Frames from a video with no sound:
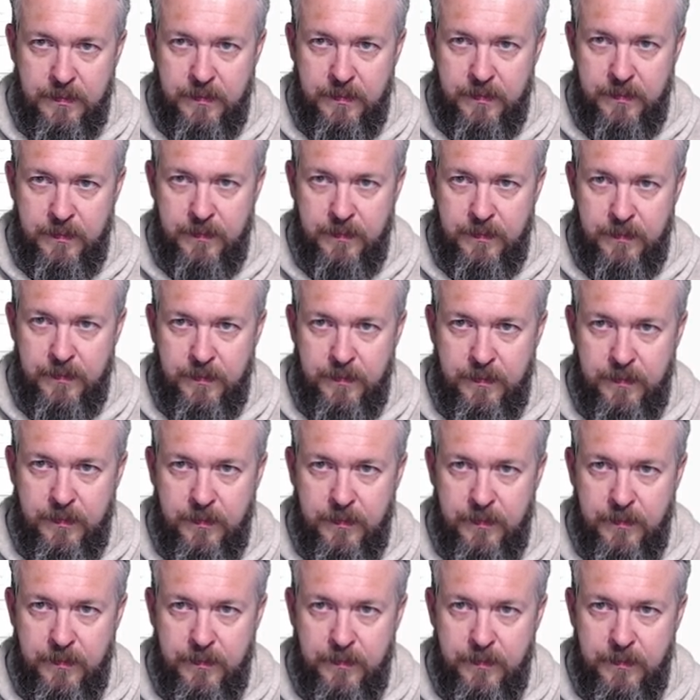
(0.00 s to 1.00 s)

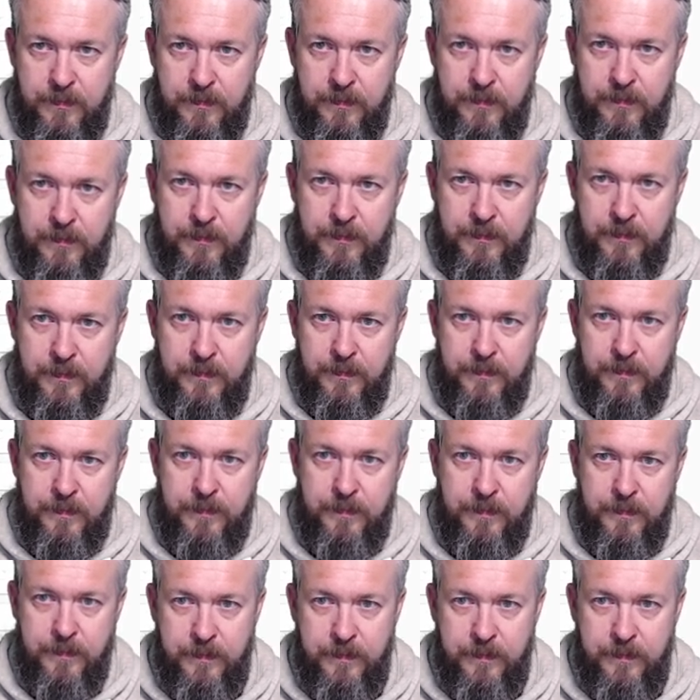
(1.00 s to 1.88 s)
Nothing is said.